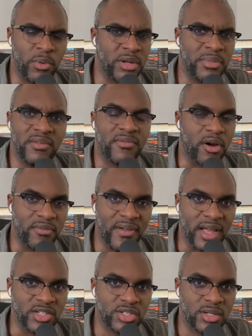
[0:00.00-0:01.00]
that wouldn't be
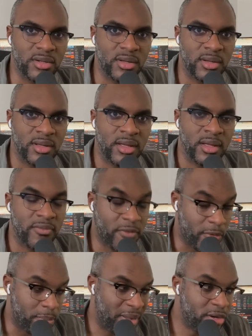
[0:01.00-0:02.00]
far-fetched.
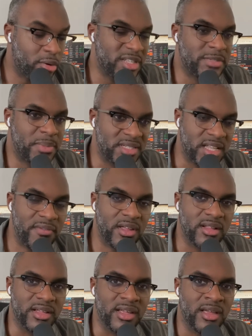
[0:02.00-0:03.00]
For Bitcoin
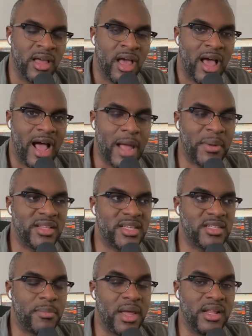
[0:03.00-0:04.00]
specifically, I'm
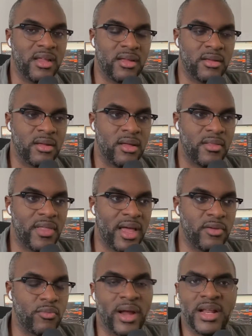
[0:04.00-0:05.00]
anticipating
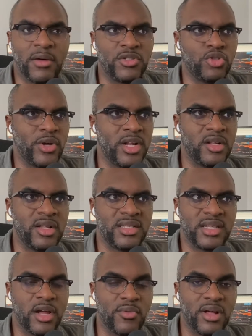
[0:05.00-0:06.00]
that right now it's trading,
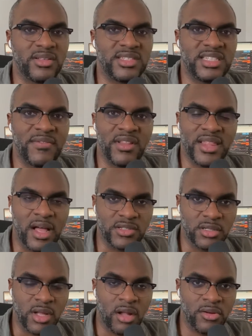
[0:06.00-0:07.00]
let's say, around
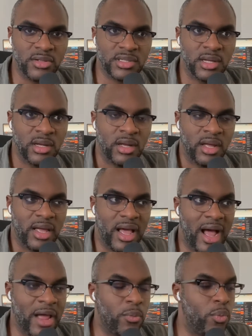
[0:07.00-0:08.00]
$7,000.
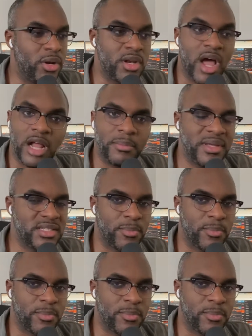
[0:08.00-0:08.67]
I would not be